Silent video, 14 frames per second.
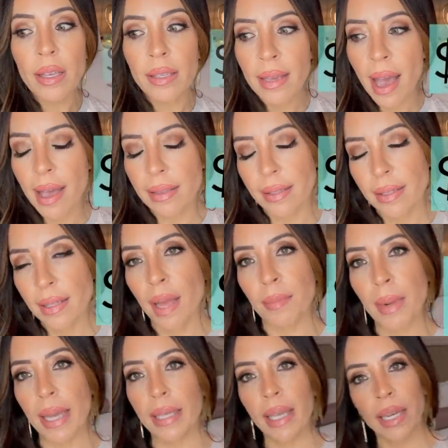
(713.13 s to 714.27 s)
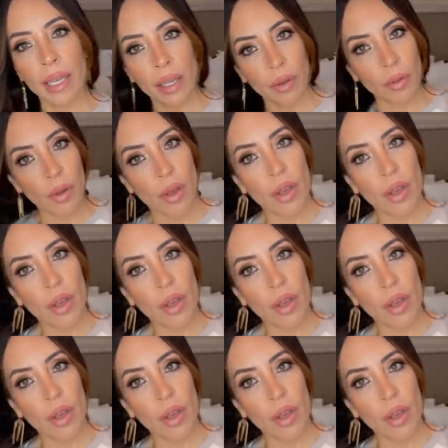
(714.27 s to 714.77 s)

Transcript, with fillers: Yes, I'm not kidding you.